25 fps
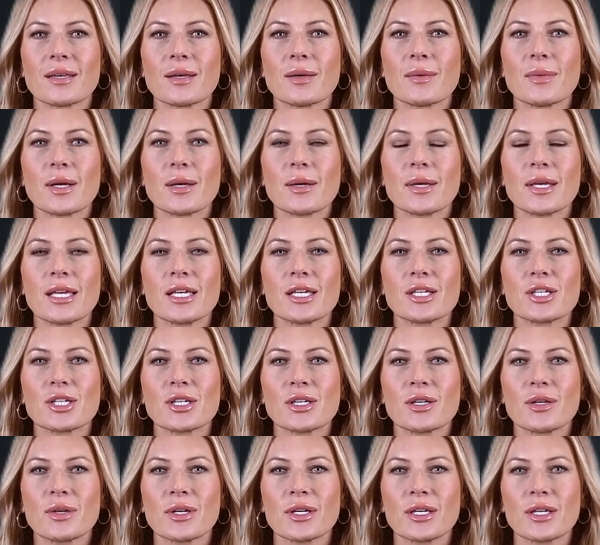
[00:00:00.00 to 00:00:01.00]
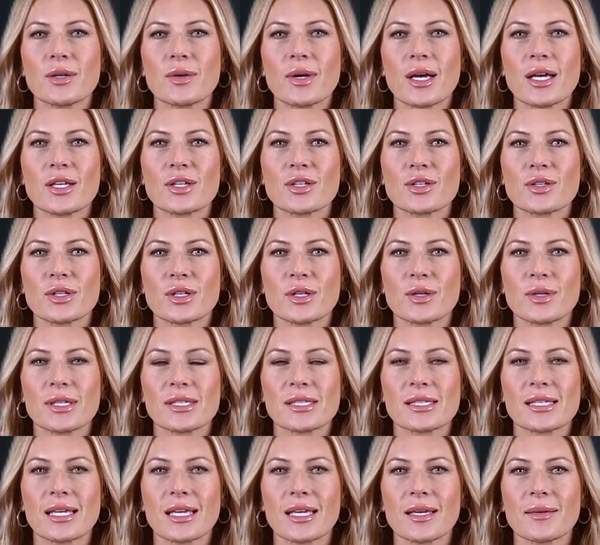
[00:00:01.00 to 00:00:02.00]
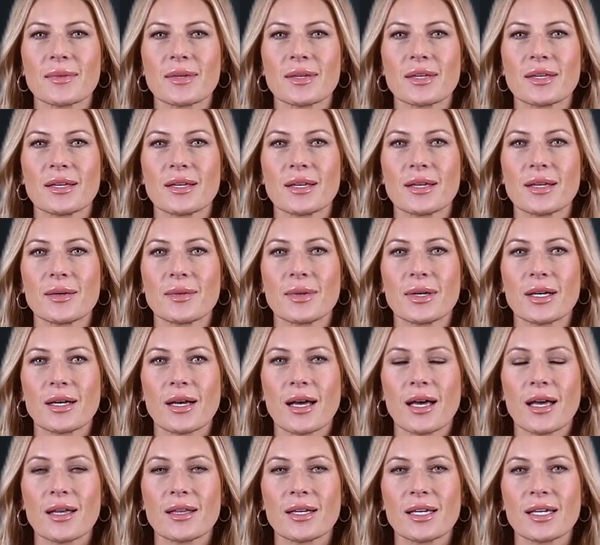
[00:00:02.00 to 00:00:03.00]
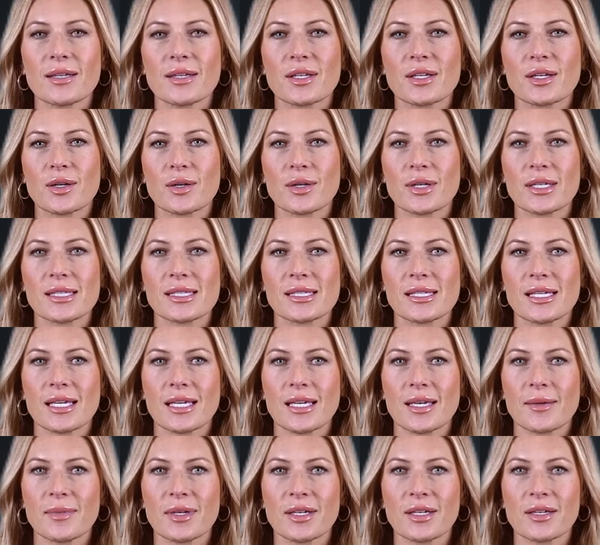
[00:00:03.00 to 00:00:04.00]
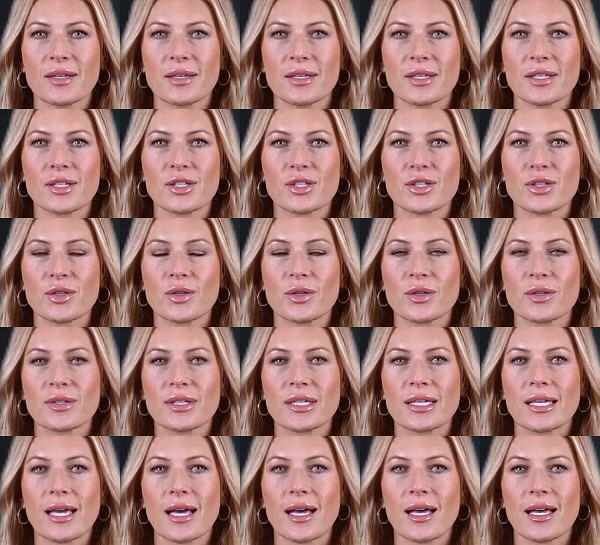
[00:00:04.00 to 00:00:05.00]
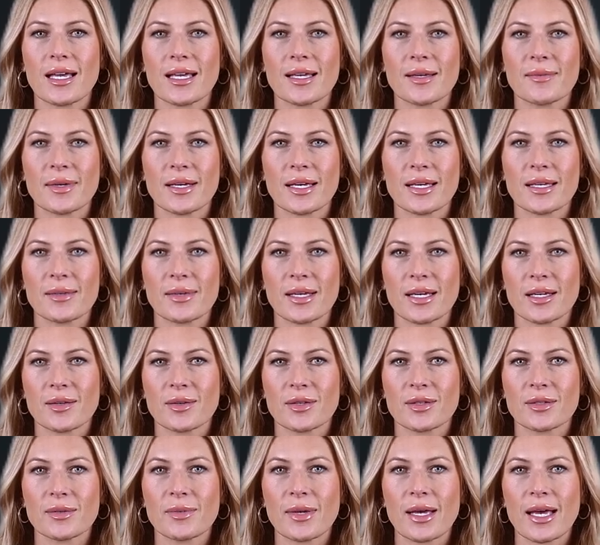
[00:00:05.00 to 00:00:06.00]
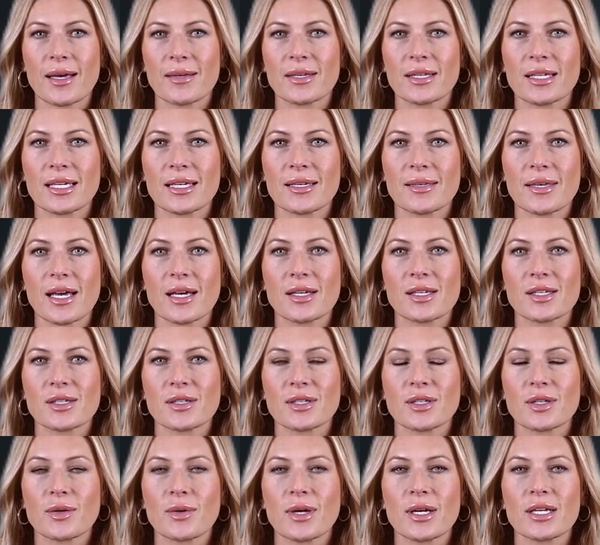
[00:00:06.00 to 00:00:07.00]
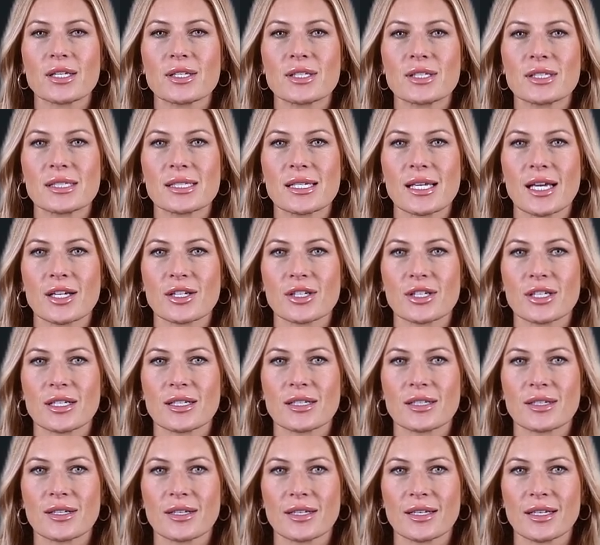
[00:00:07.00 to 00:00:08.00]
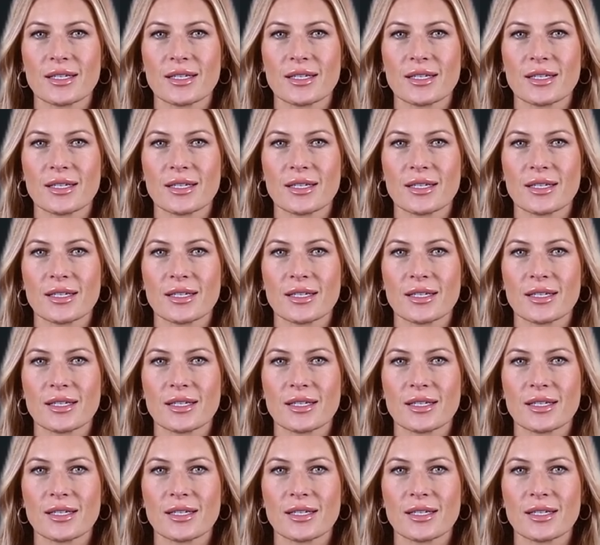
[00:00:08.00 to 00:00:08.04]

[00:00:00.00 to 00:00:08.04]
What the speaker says: location where you enter the quiz name. We'll highlight the quiz name, Control VI, and then we'll navigate back to the question section.